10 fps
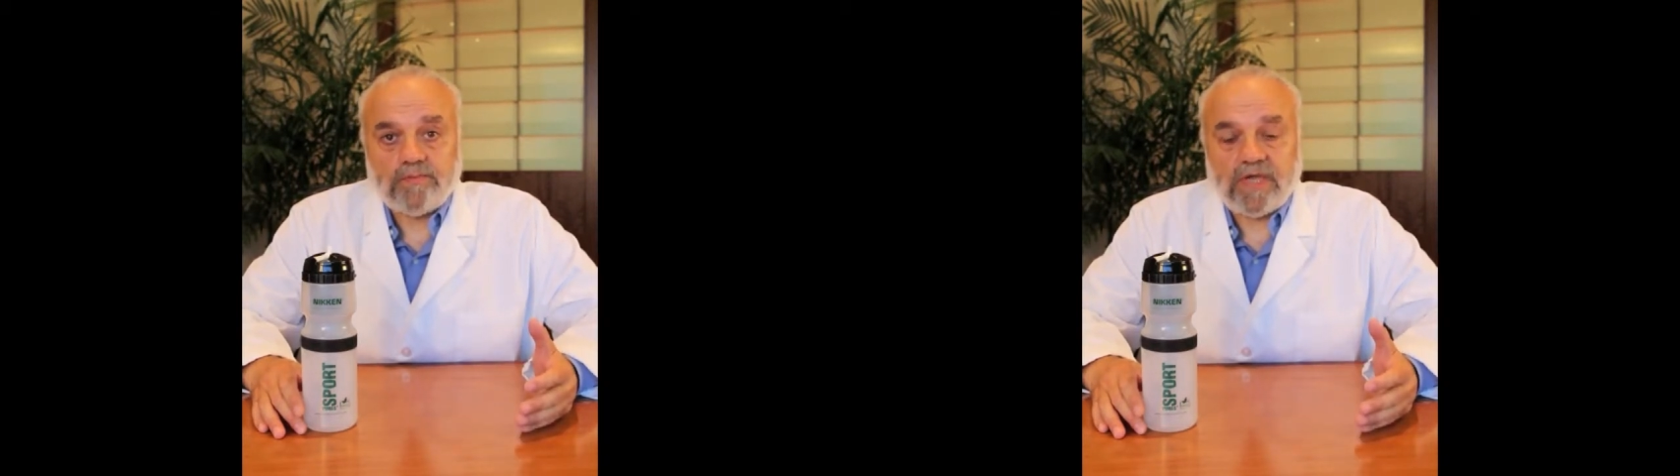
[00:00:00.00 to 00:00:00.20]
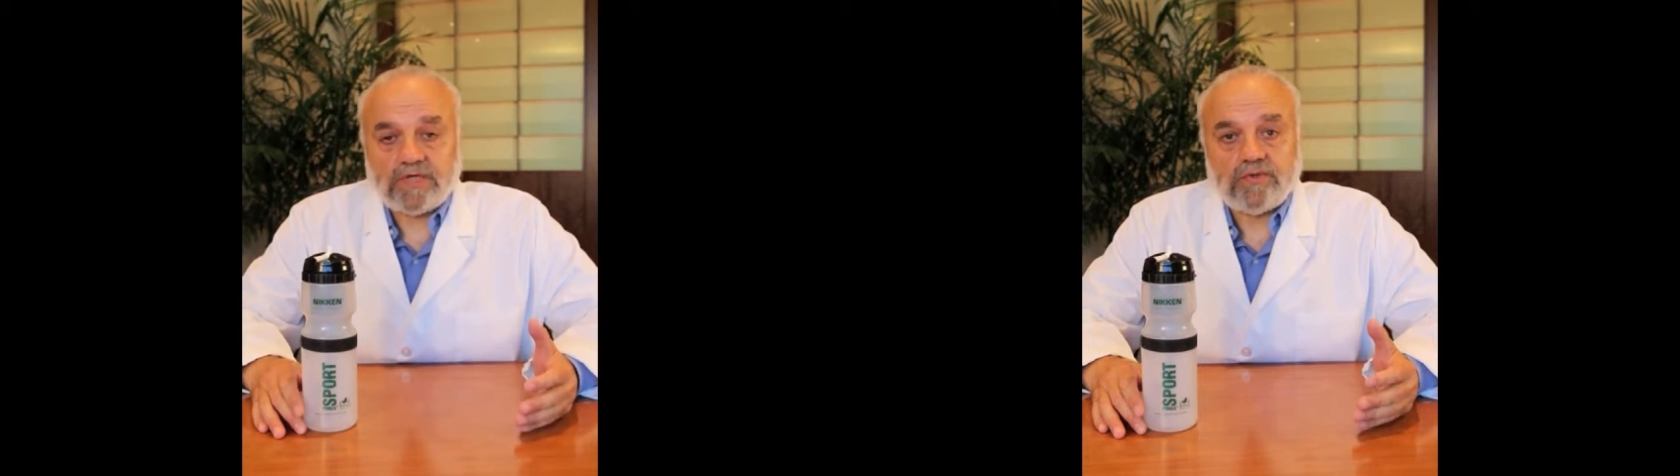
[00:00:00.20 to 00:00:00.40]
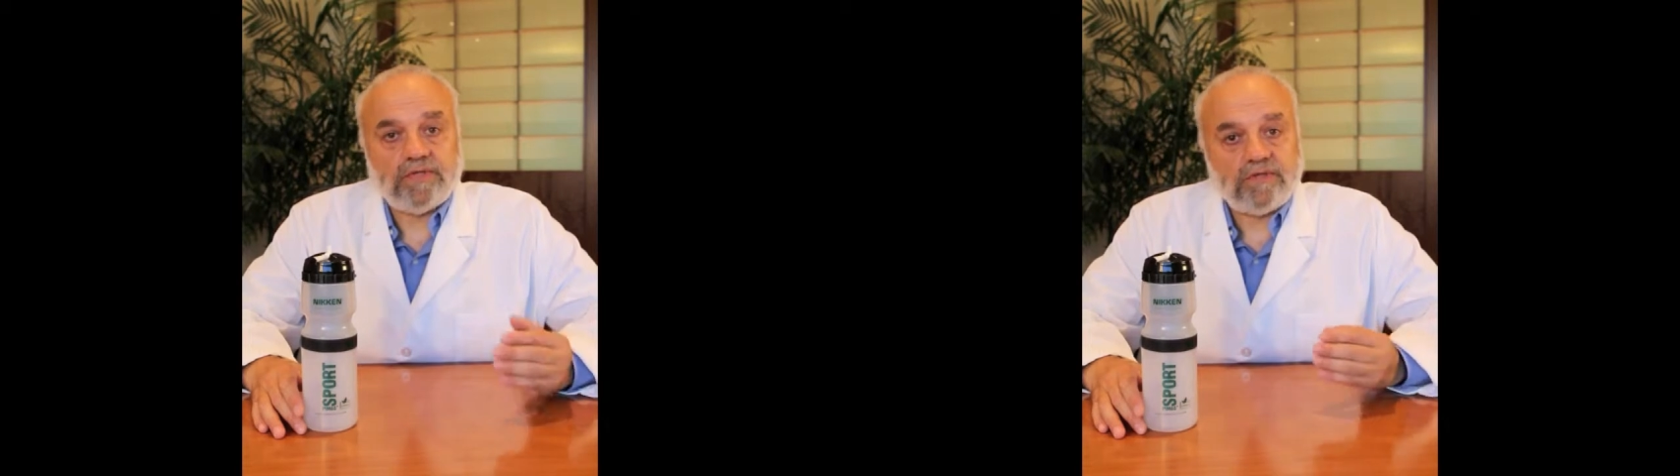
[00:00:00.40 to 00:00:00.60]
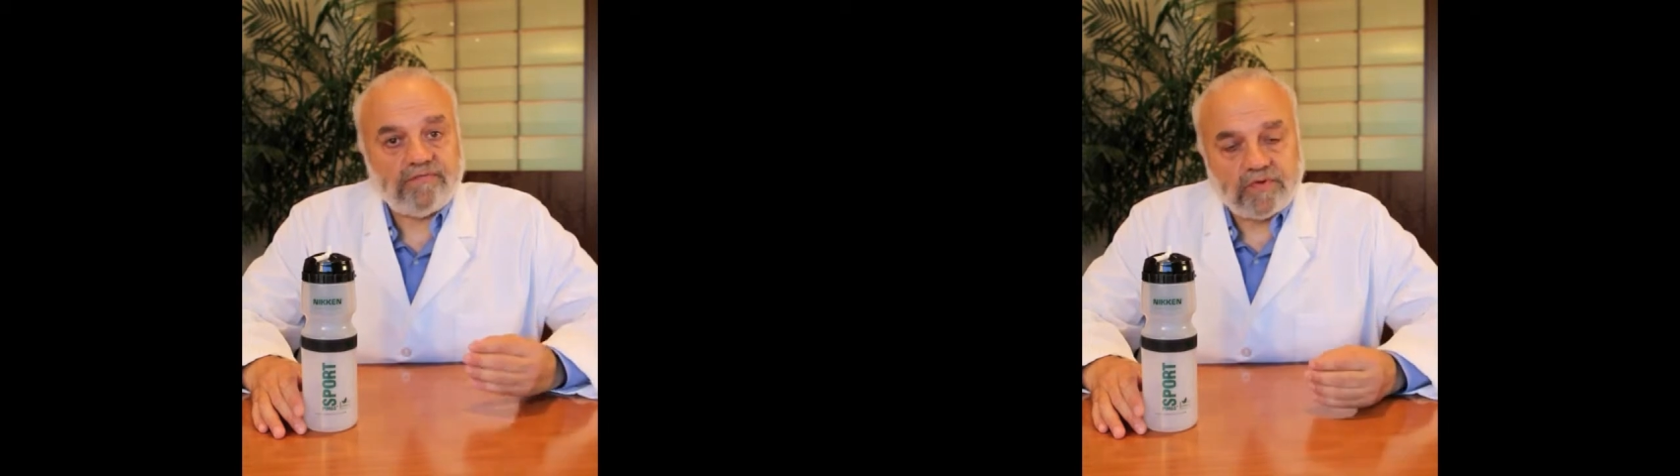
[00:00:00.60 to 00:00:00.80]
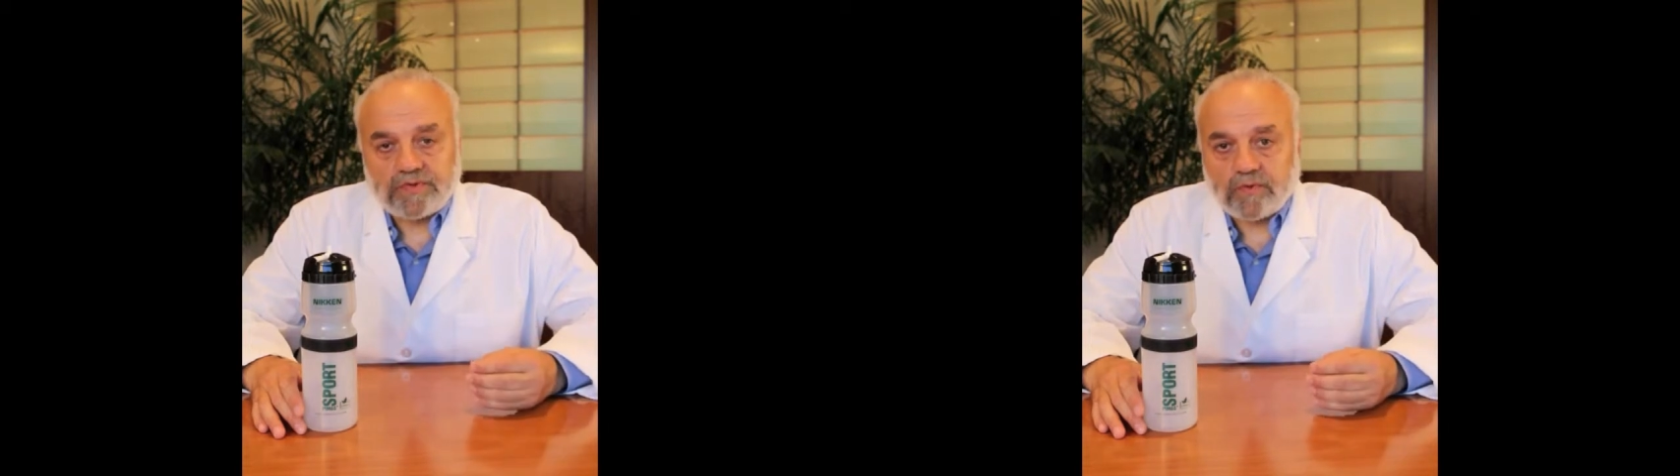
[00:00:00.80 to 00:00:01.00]
to make sure that the
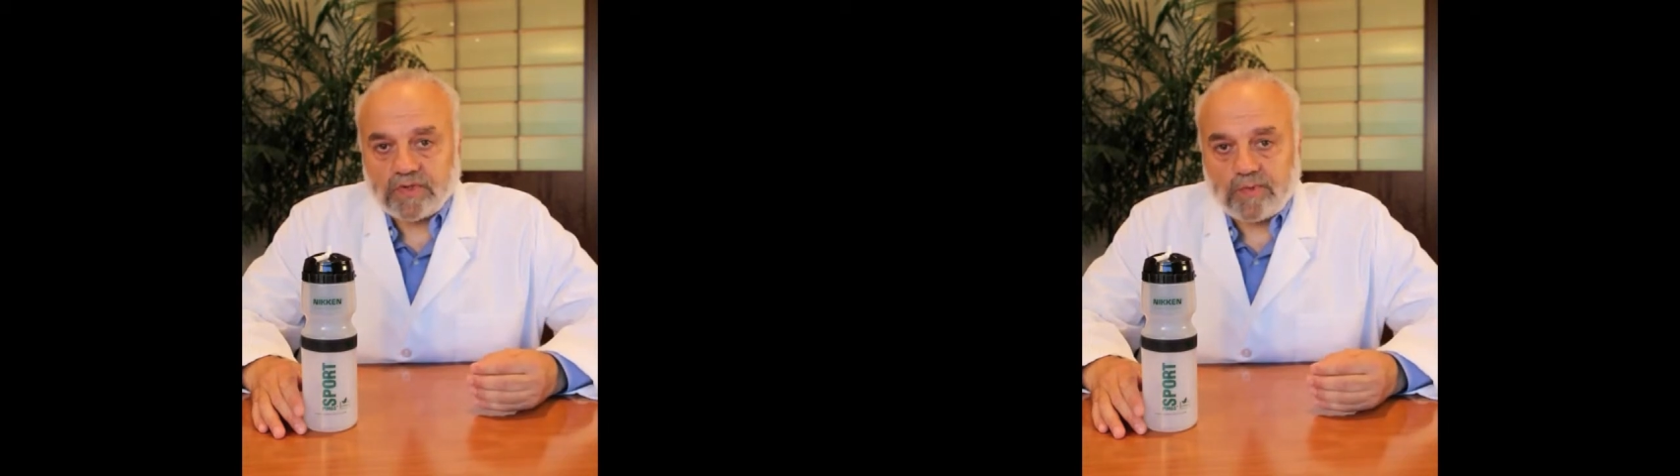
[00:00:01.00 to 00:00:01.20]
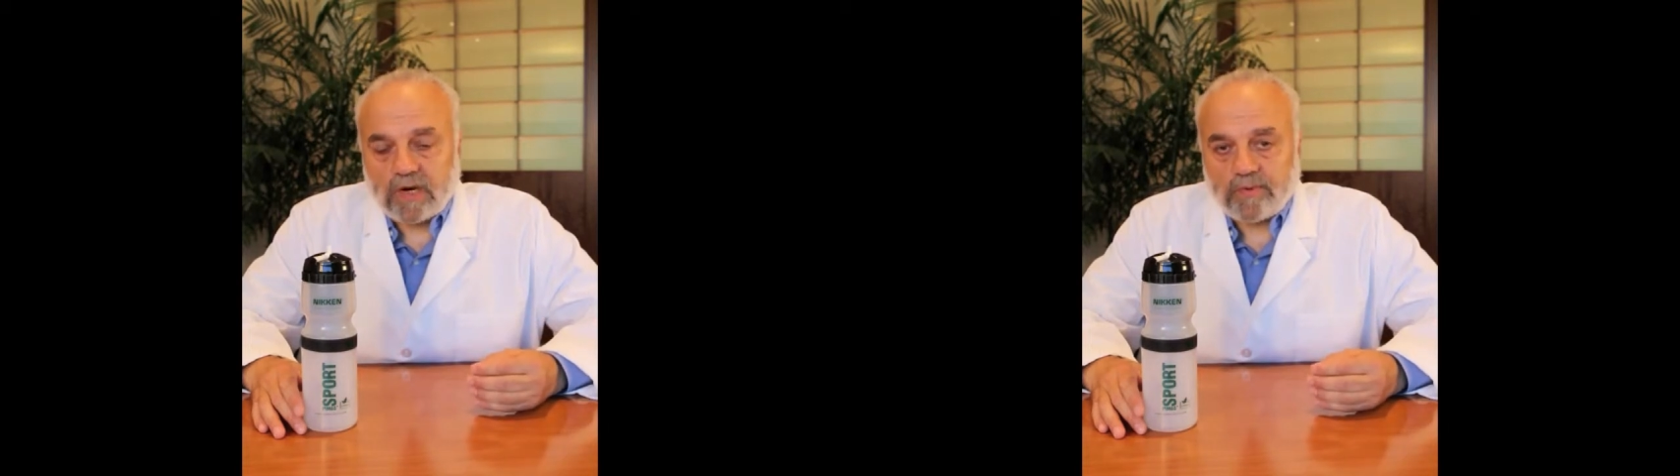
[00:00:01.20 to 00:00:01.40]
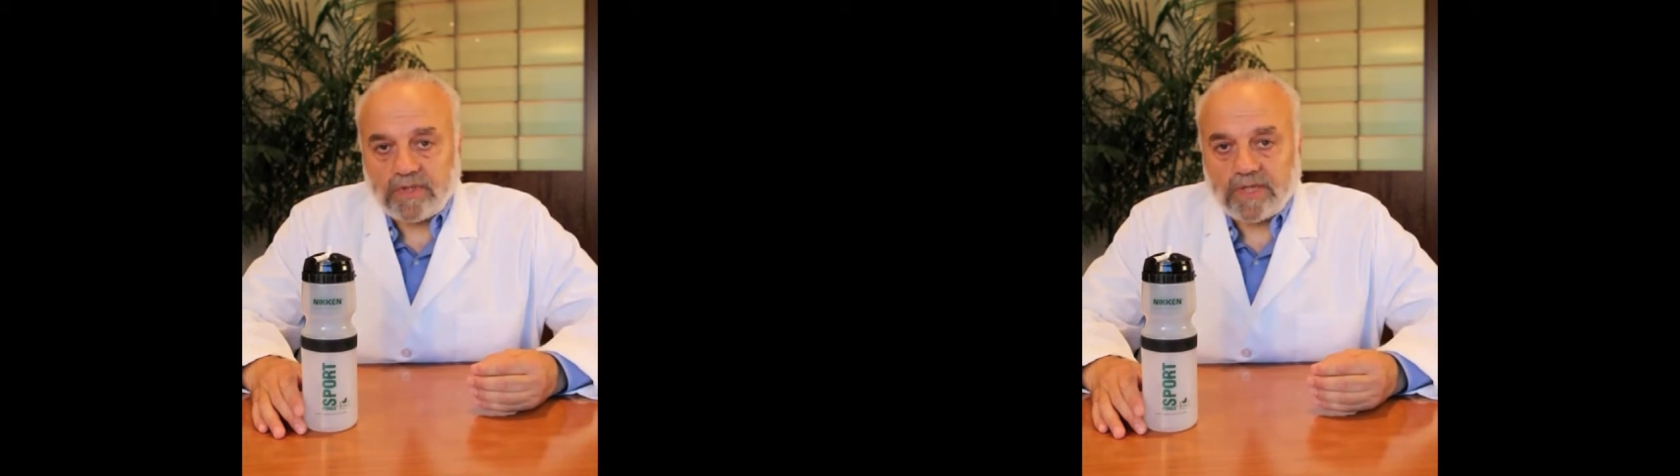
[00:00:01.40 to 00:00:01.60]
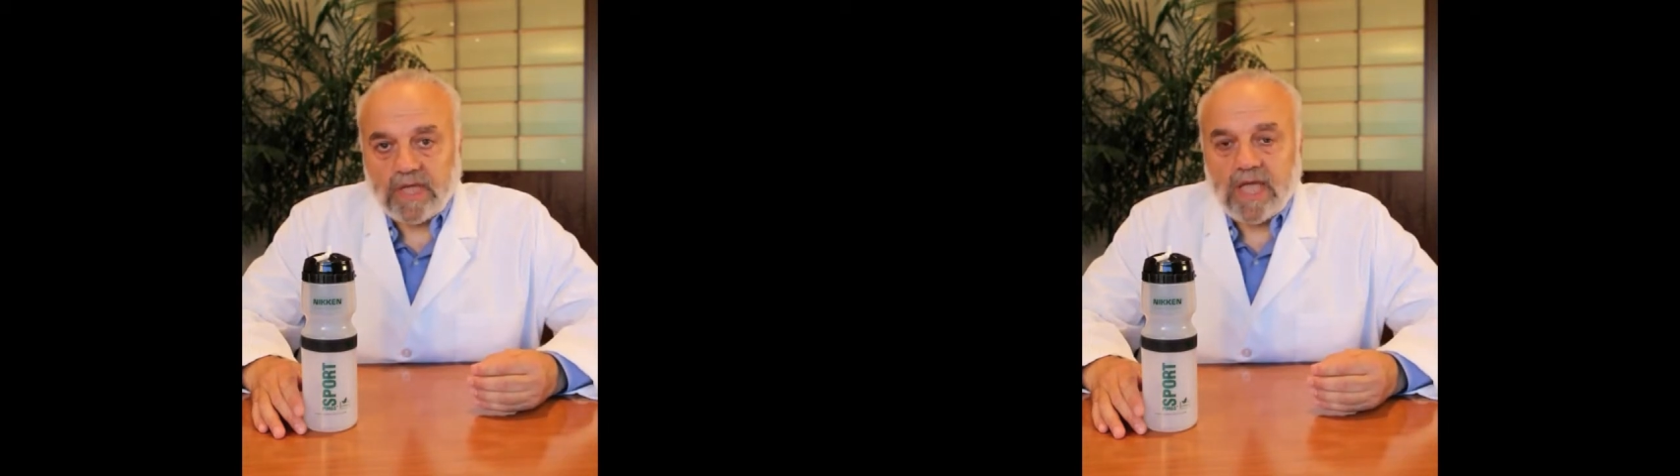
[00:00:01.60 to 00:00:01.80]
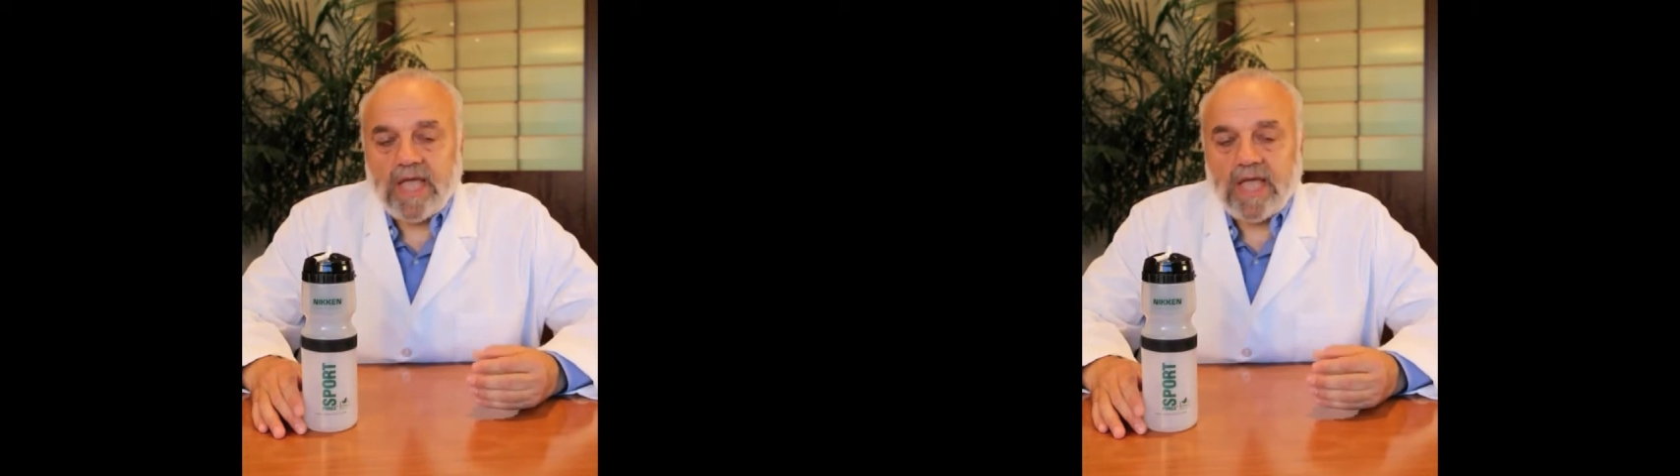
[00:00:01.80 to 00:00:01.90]
filter works properly